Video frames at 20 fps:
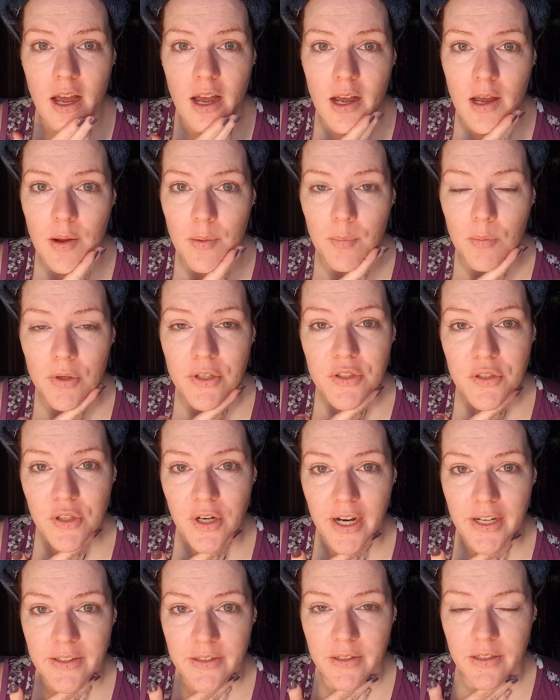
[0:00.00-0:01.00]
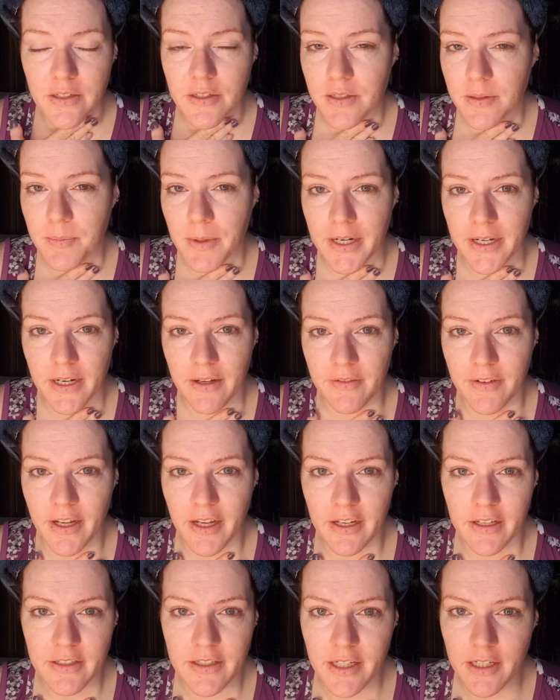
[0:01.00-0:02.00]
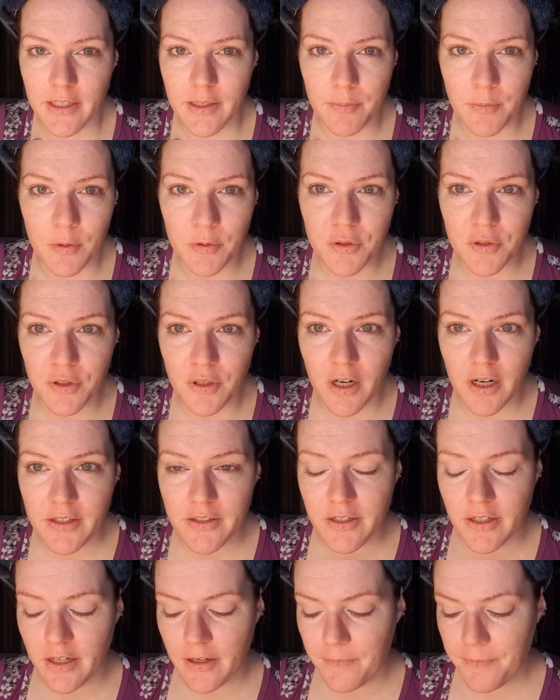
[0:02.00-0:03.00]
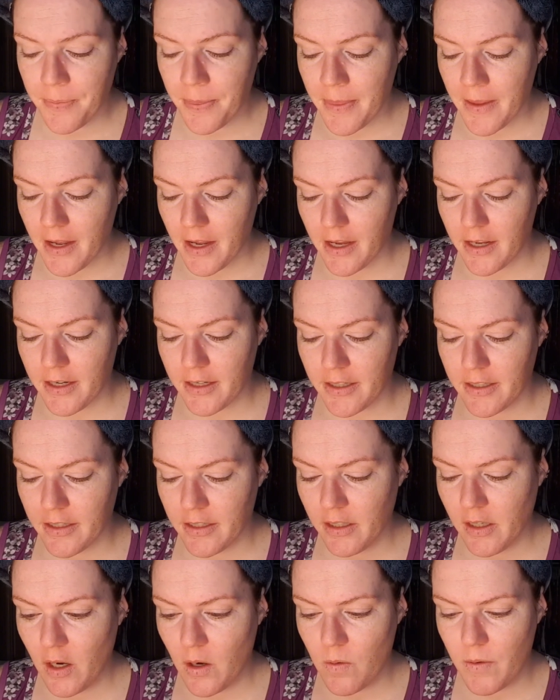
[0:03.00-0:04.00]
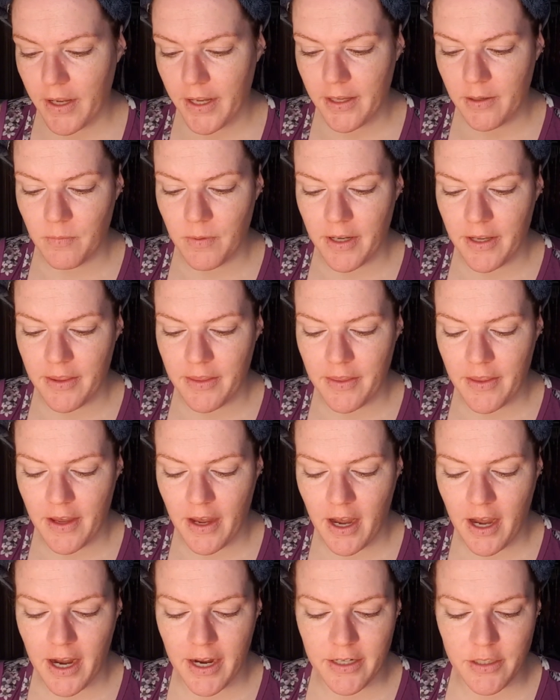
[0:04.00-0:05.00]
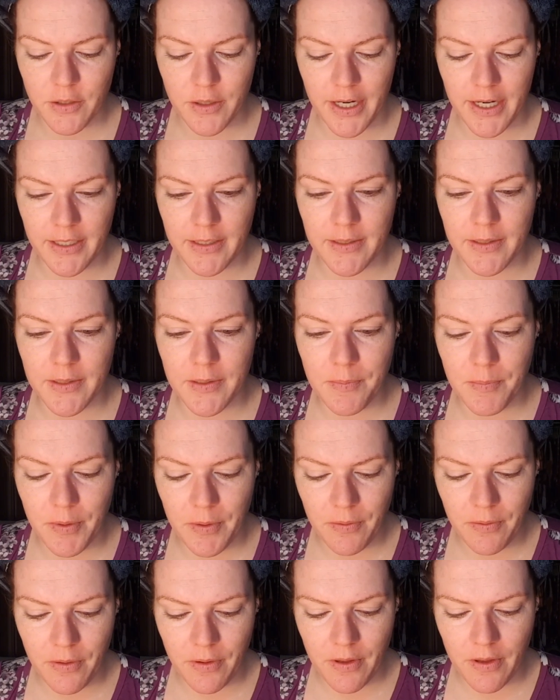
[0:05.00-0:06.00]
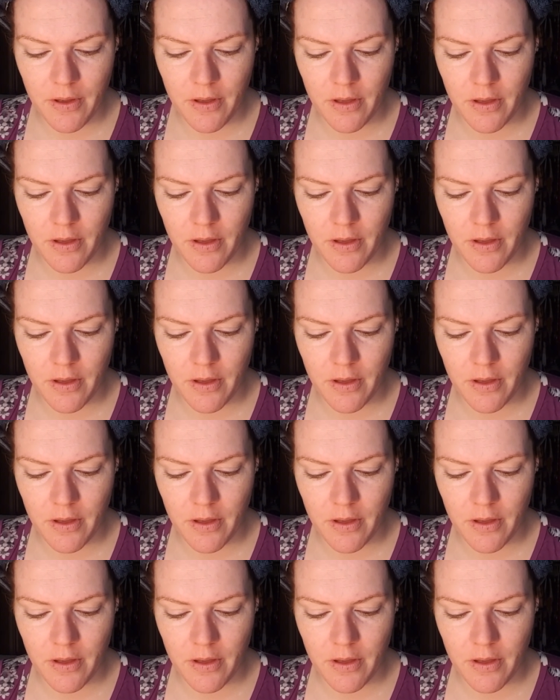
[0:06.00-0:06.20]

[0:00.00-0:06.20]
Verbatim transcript: um, moisturizer just by Nivea Daily Moisturizer and I'm going to go in with the Hydrate and Smooth